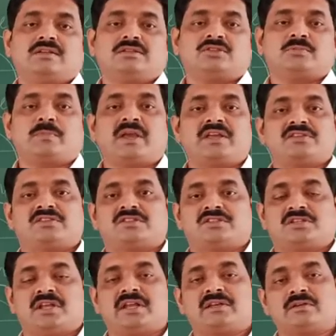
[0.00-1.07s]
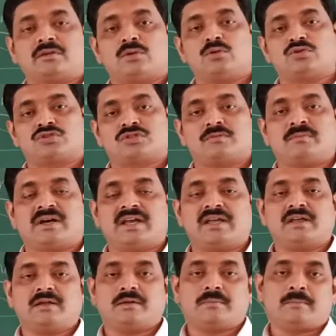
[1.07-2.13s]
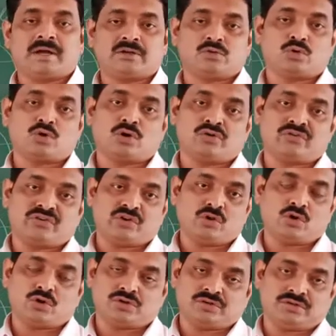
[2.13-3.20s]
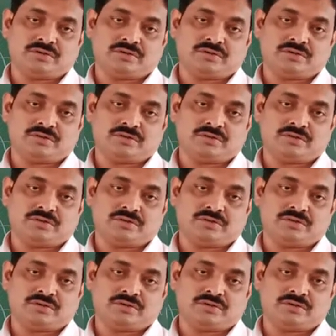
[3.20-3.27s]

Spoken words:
space enclosed by mitochondrion.